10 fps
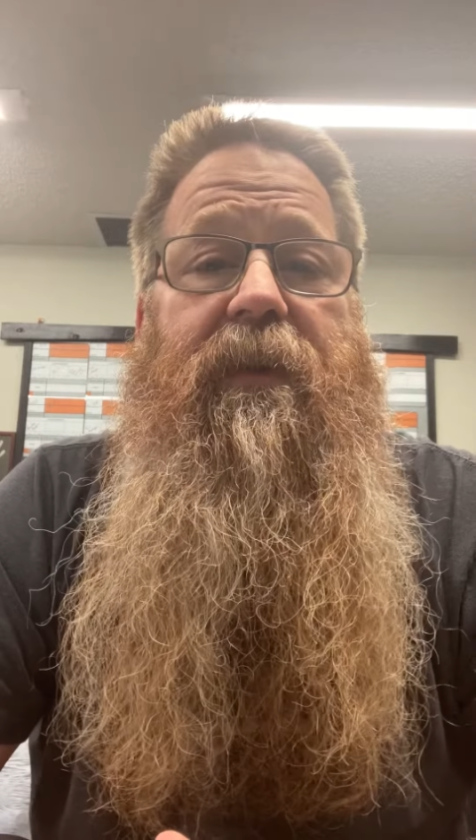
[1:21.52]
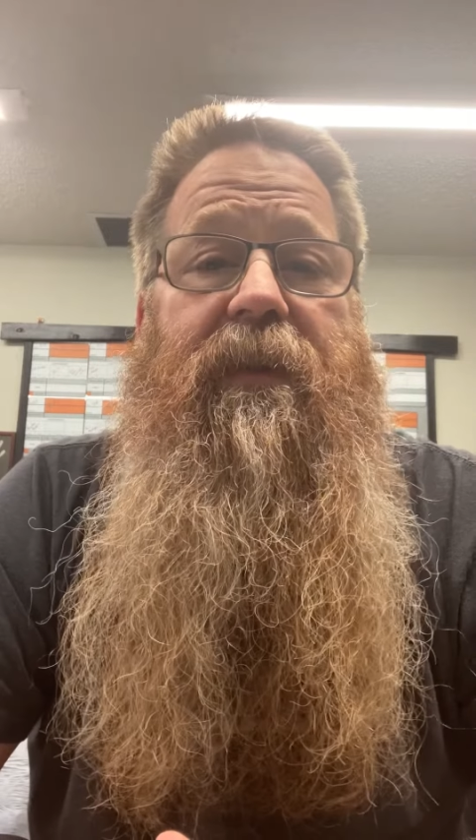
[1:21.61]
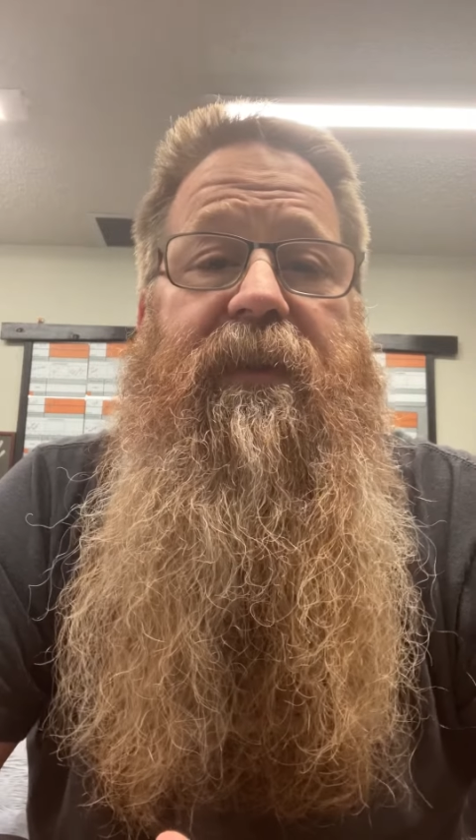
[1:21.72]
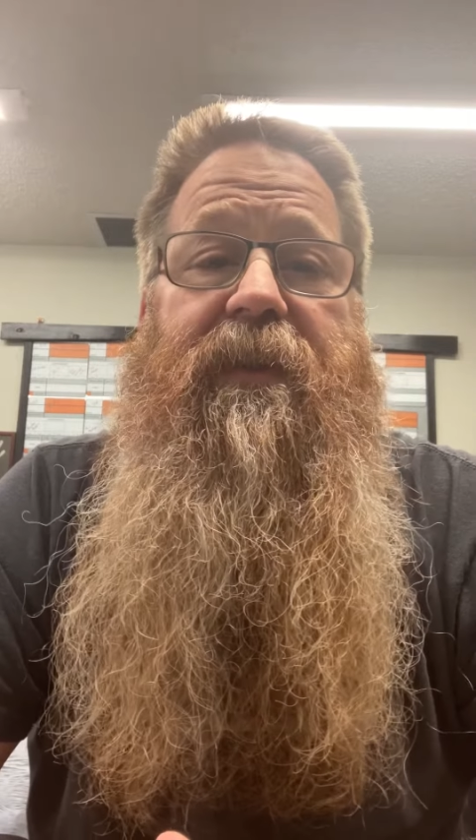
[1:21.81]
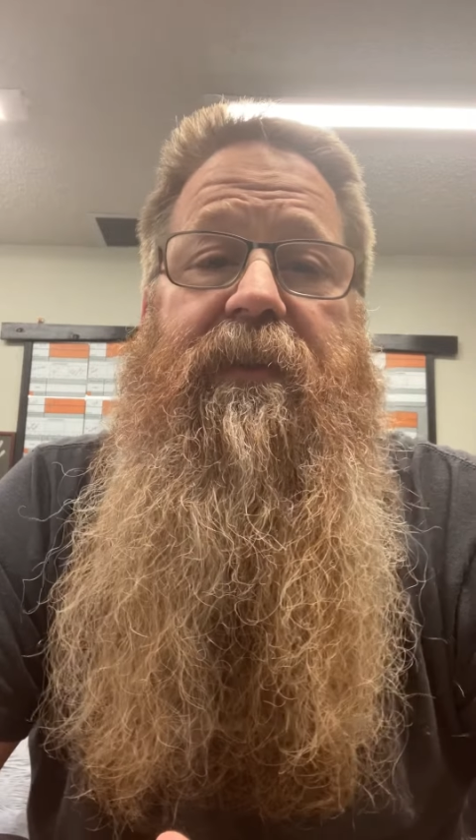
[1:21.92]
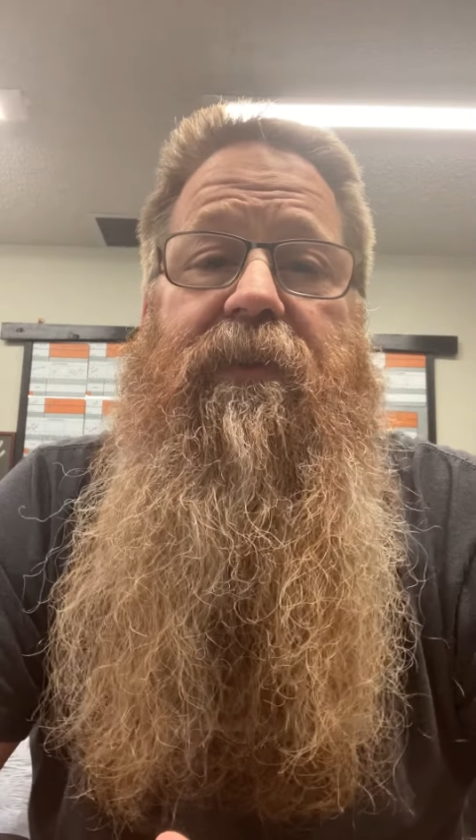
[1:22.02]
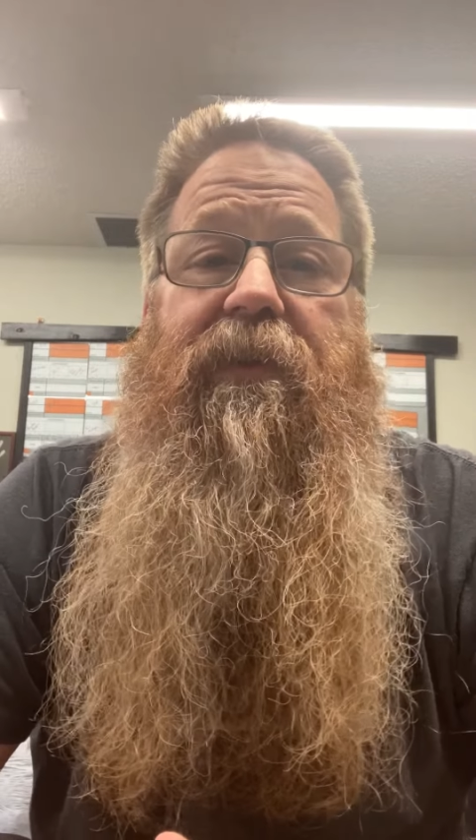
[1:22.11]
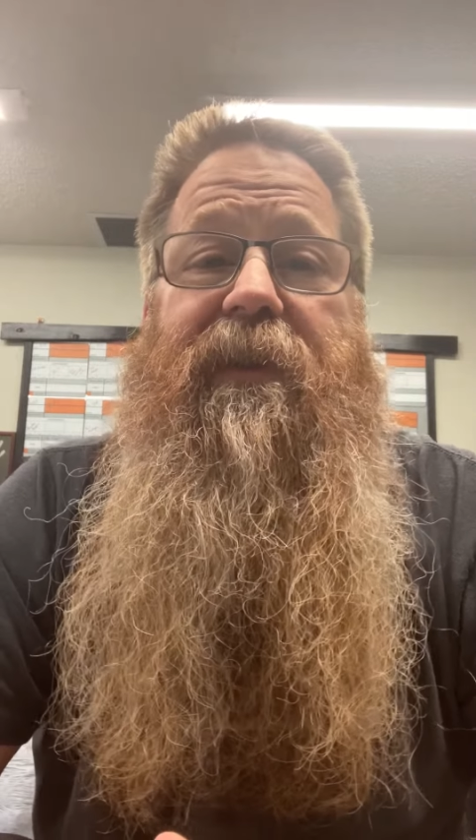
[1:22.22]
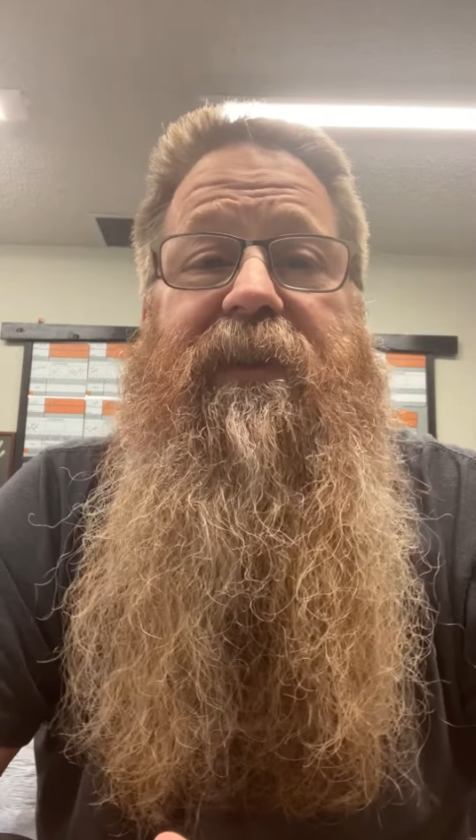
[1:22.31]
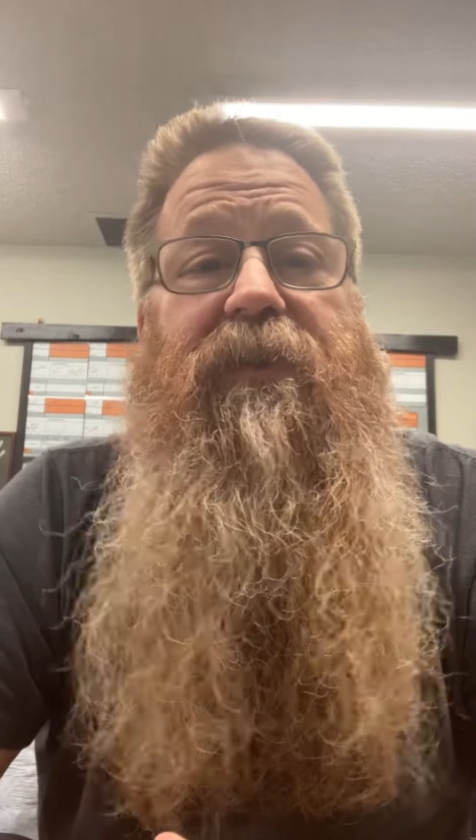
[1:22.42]
This is through
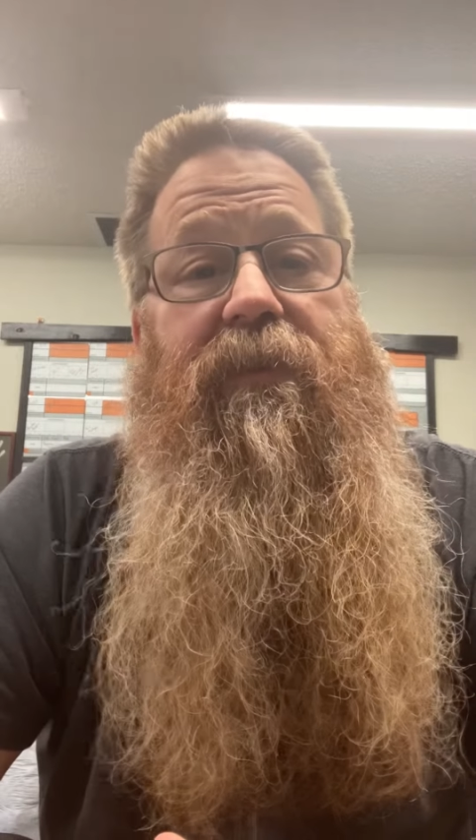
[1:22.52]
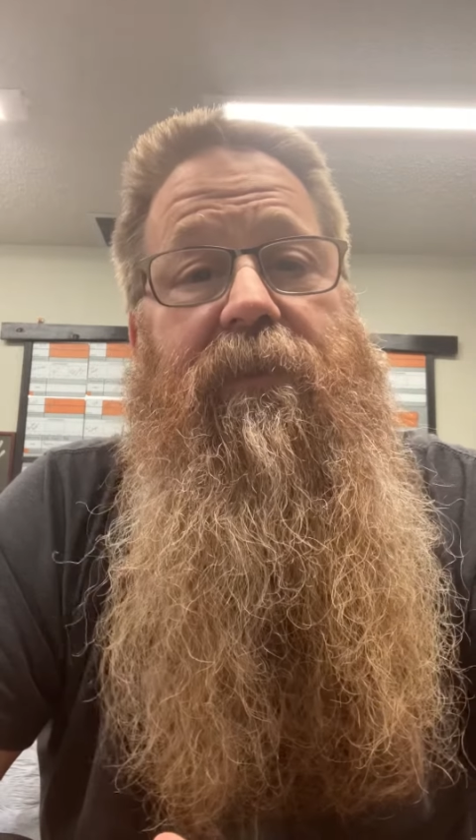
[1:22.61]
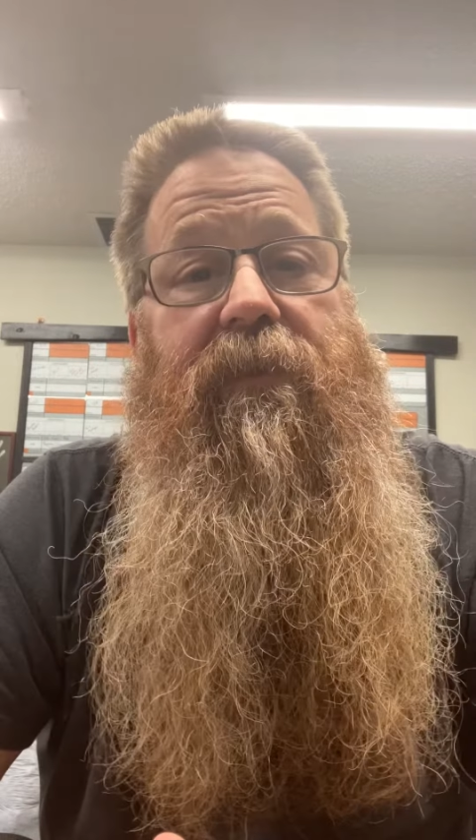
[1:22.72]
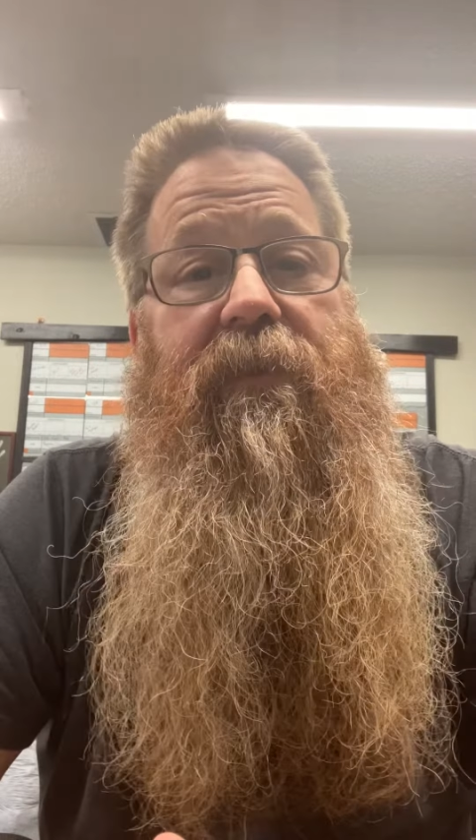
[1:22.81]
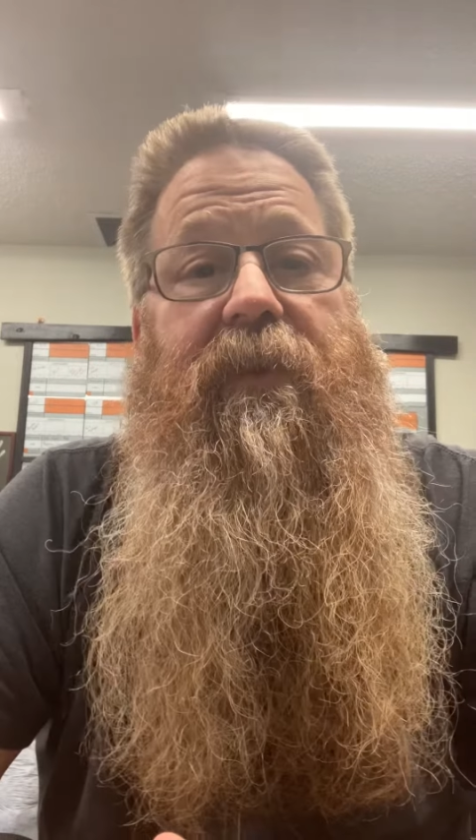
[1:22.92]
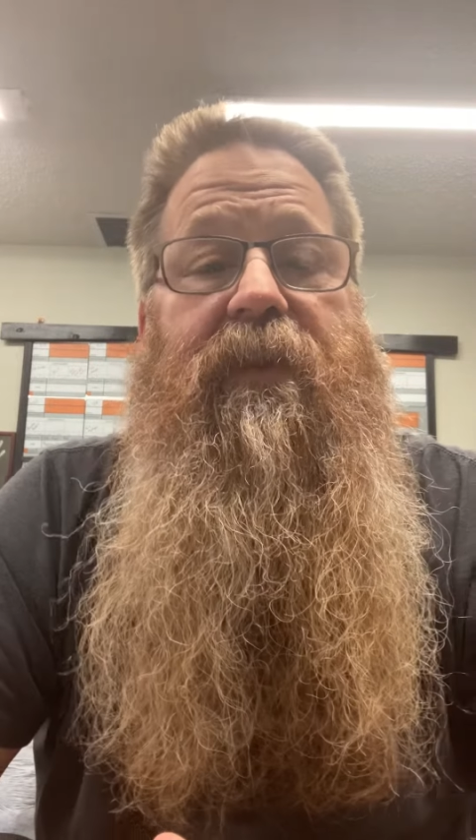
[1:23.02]
His truth,